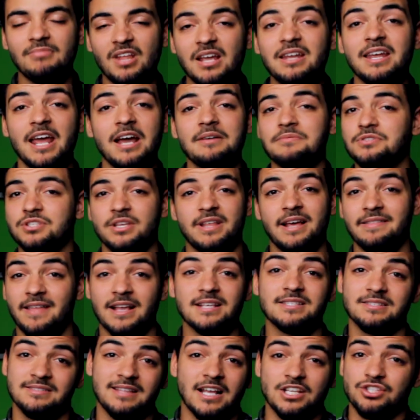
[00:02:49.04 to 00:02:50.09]
Yeah, so
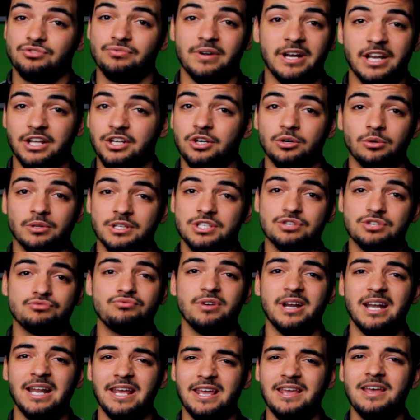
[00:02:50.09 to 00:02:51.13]
that's really cool. It's a
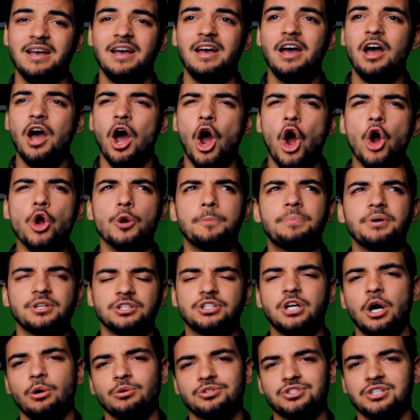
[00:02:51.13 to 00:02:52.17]
really open
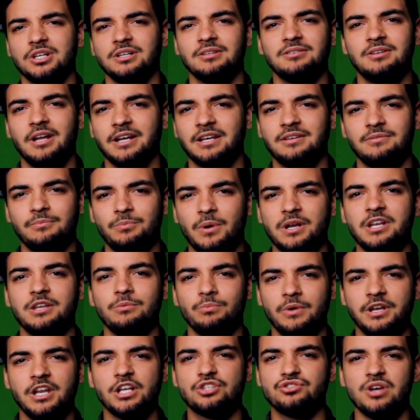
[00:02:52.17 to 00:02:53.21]
culture. Like
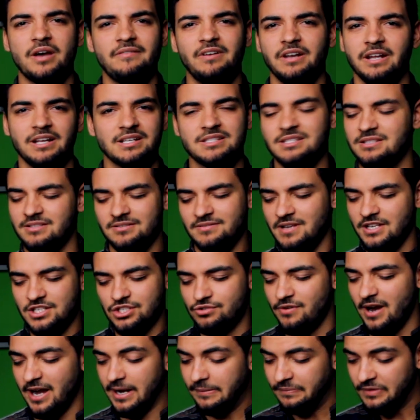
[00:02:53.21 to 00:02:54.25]
when you're traveling, it's
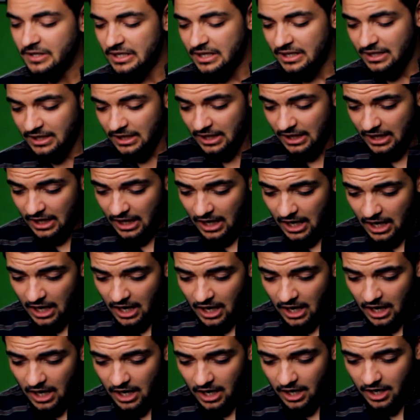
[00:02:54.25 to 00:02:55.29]
great.
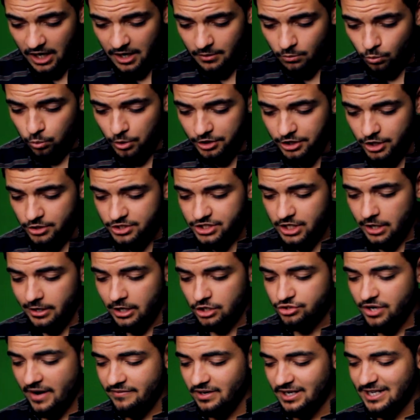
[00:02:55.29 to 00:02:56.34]
Would you solo
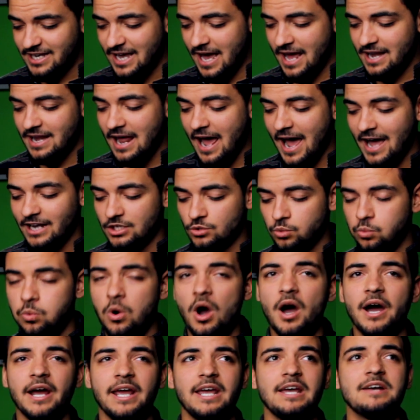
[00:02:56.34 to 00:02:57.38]
travel again and
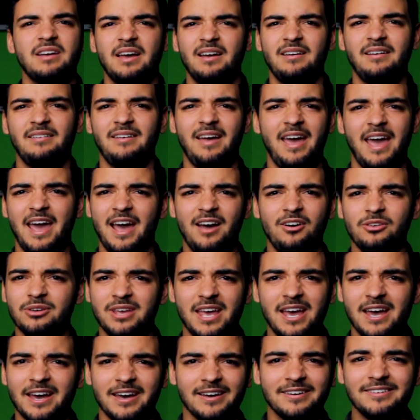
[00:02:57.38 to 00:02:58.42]
why? Hell
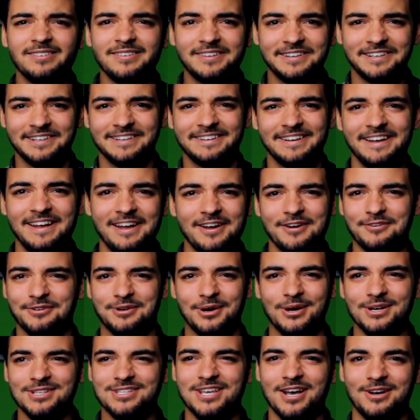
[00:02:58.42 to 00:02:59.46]
yeah. Of
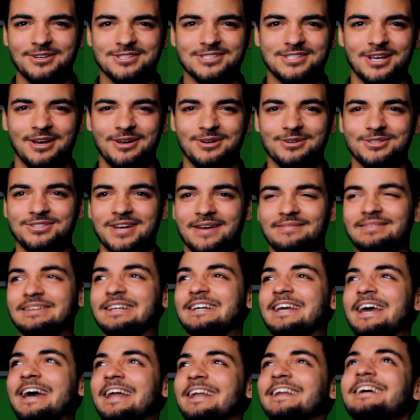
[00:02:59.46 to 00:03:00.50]
course I'll solo travel
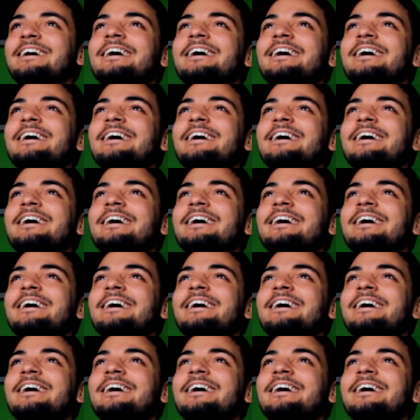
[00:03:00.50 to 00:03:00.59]
again.